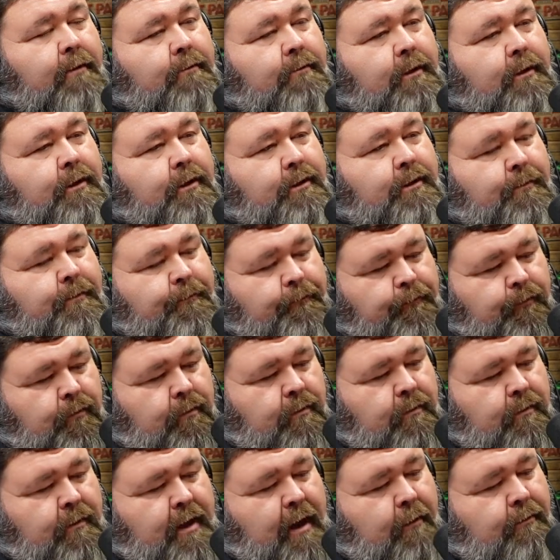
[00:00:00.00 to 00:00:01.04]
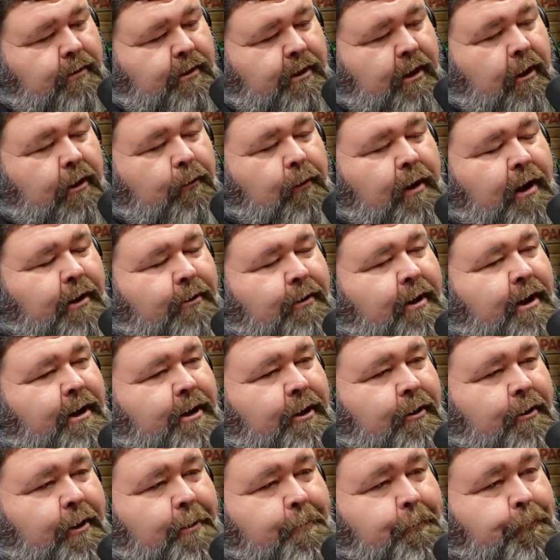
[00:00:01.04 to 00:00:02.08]
was the only way I knew how to
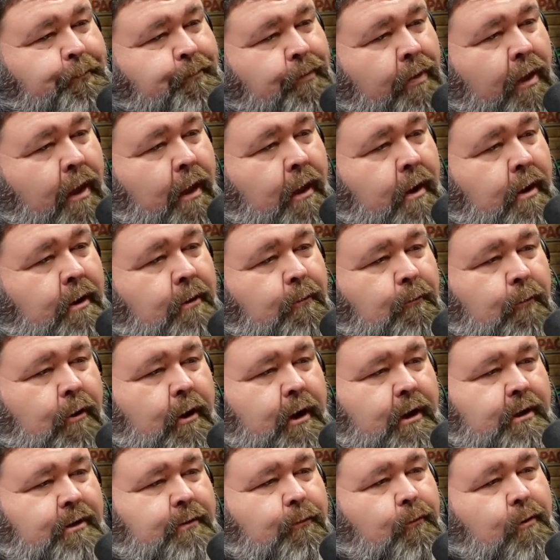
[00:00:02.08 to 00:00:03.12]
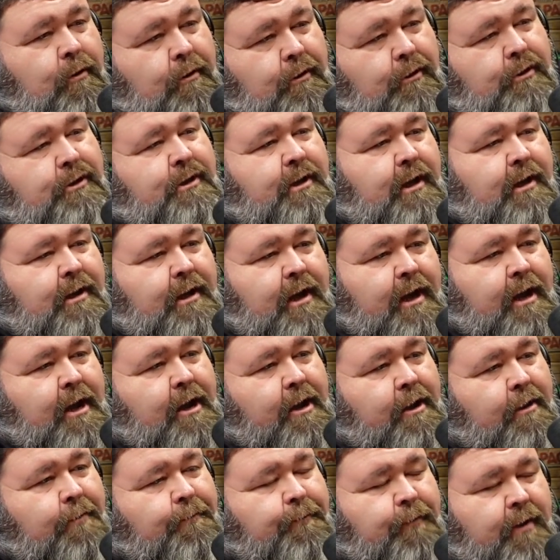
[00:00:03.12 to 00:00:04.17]
do it. Was we're going to sit
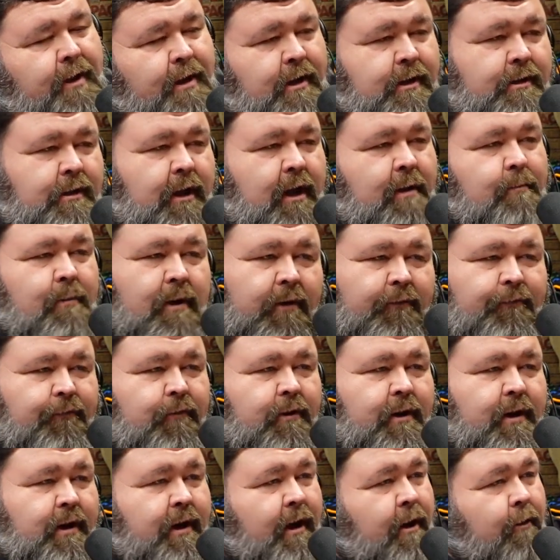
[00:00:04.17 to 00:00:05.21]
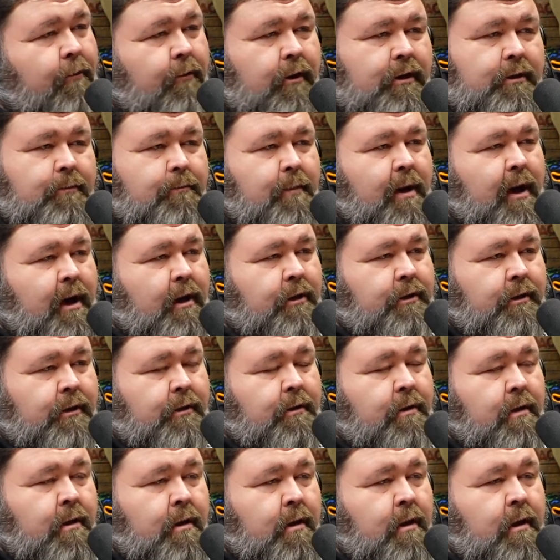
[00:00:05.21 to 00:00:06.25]
down, and it's like my friend, I always imagine,
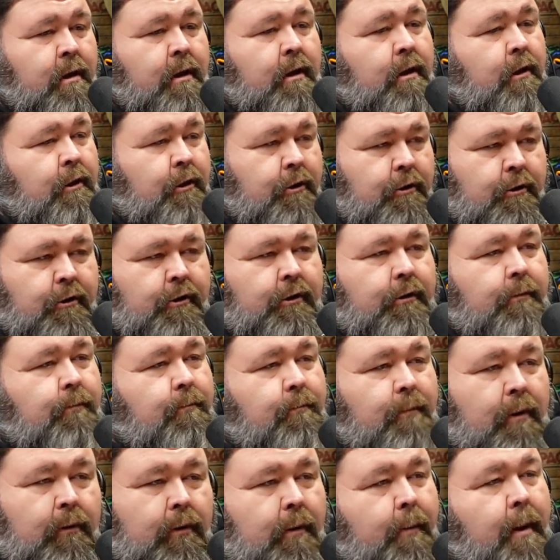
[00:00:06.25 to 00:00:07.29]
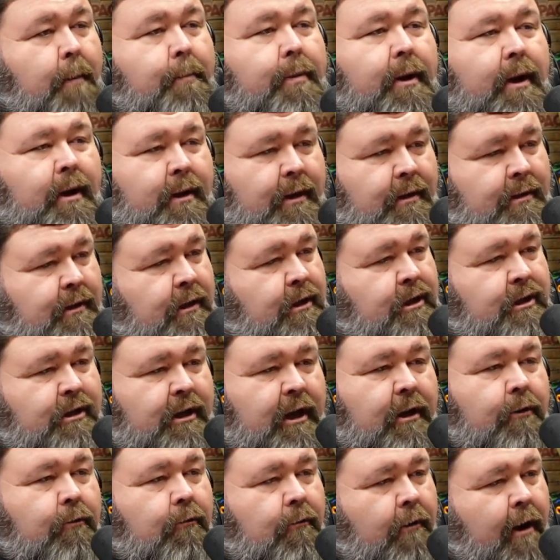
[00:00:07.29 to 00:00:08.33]
you're one of my buddies is
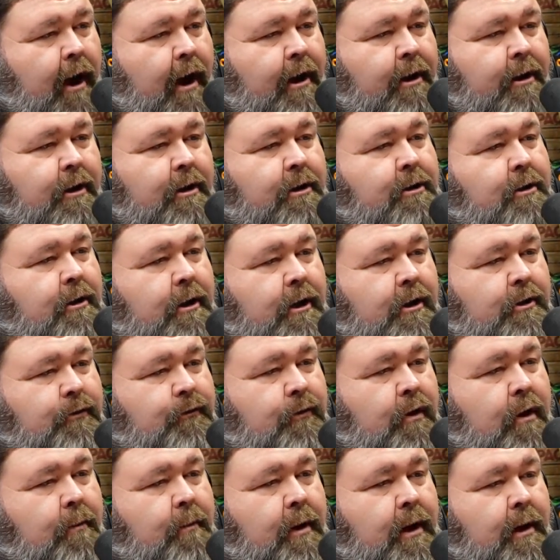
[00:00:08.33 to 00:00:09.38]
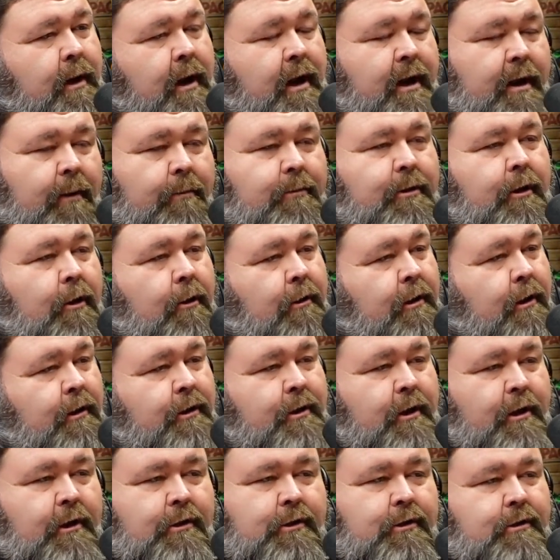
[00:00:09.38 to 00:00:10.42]
sitting right here across from me, and I'm talking
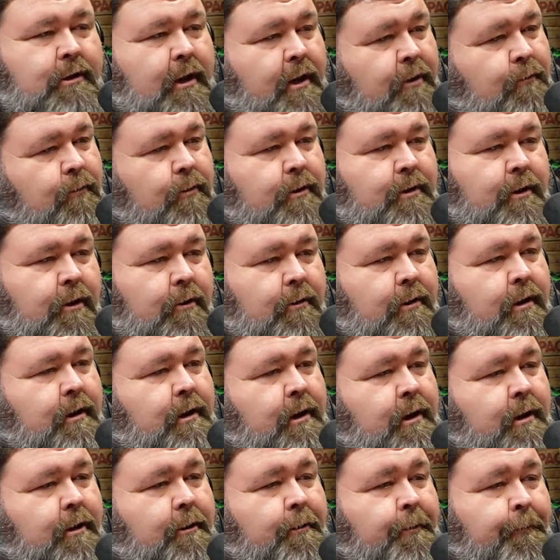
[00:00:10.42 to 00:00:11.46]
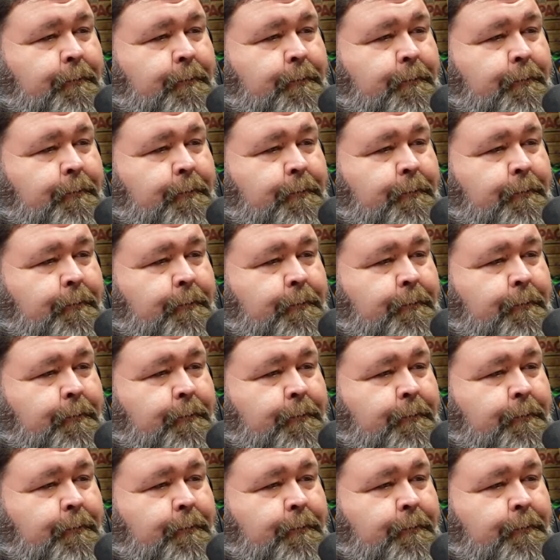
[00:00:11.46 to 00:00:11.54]
to you just like we're talking here.